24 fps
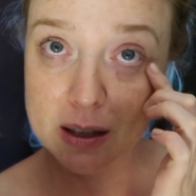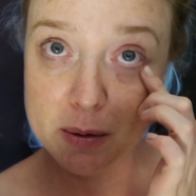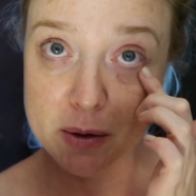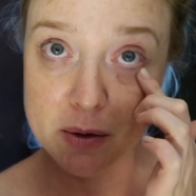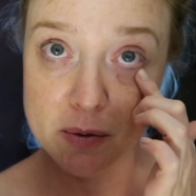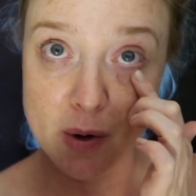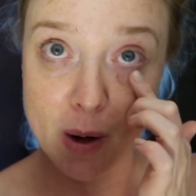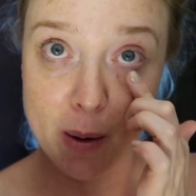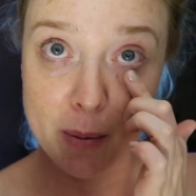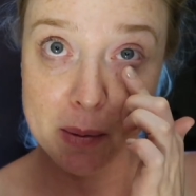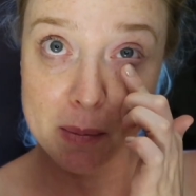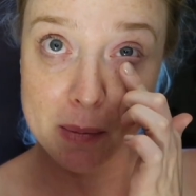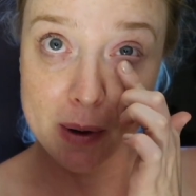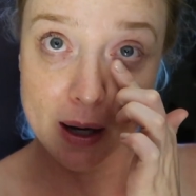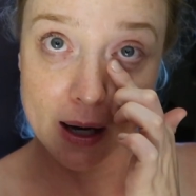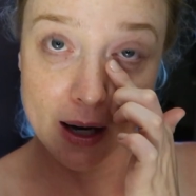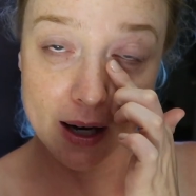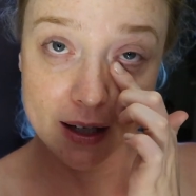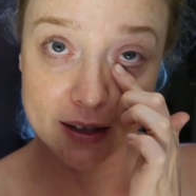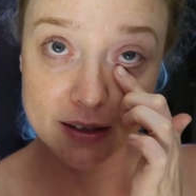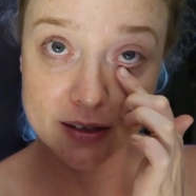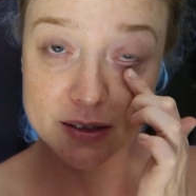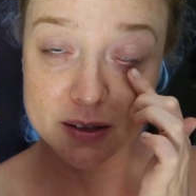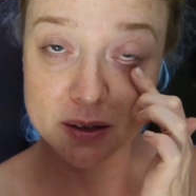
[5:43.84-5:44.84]
I've been rubbing my
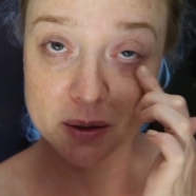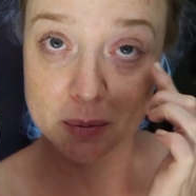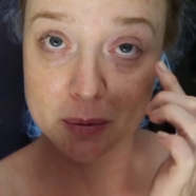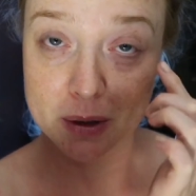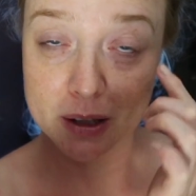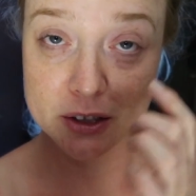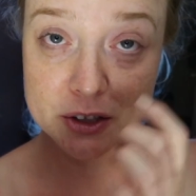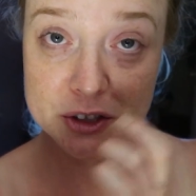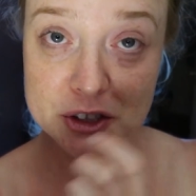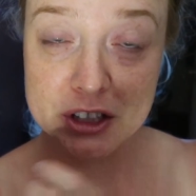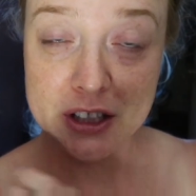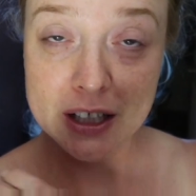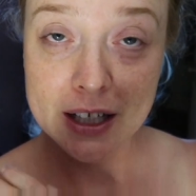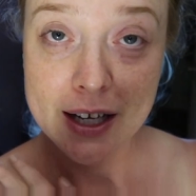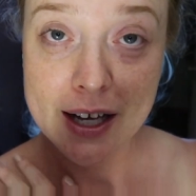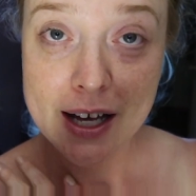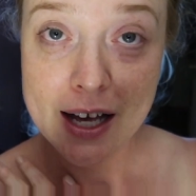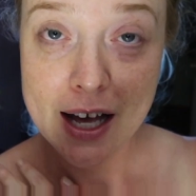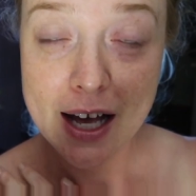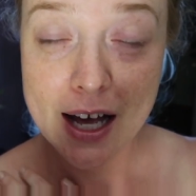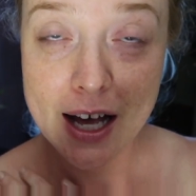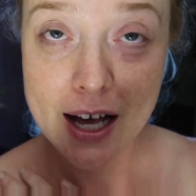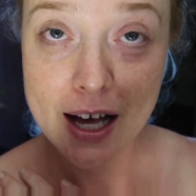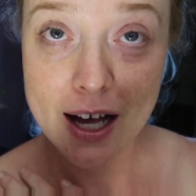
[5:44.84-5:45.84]
eyes too much.
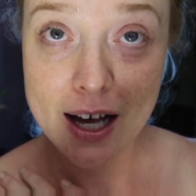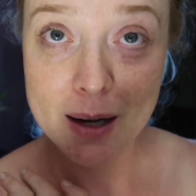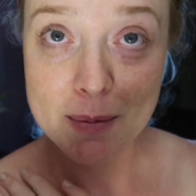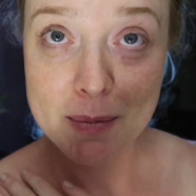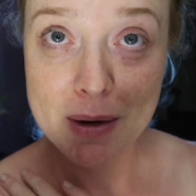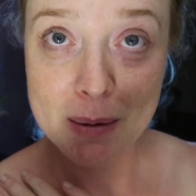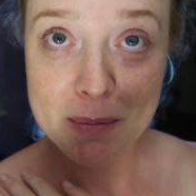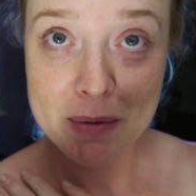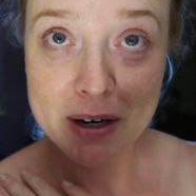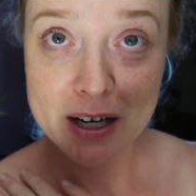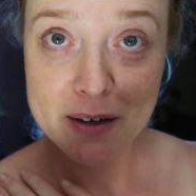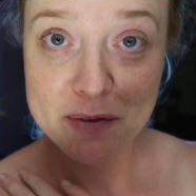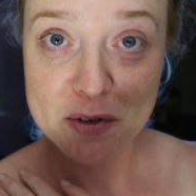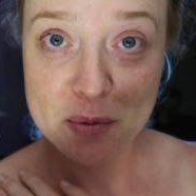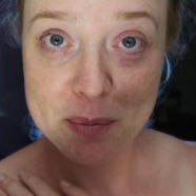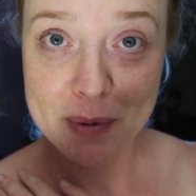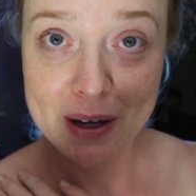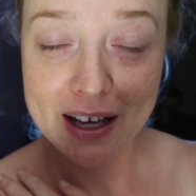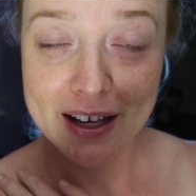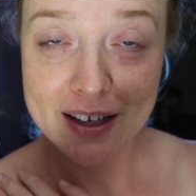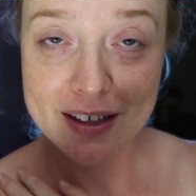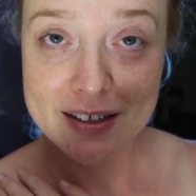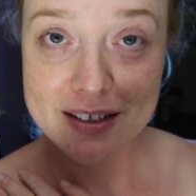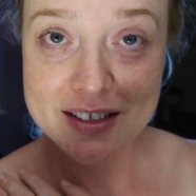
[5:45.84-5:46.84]
I'm ready for
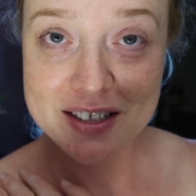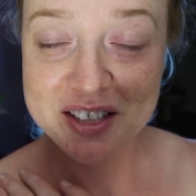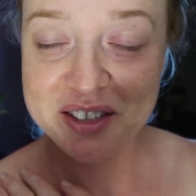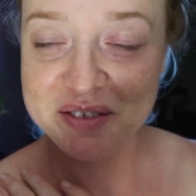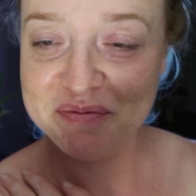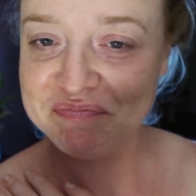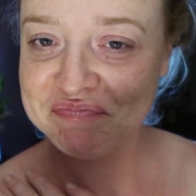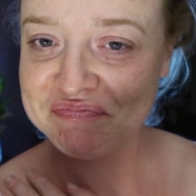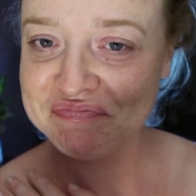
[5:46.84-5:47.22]
bed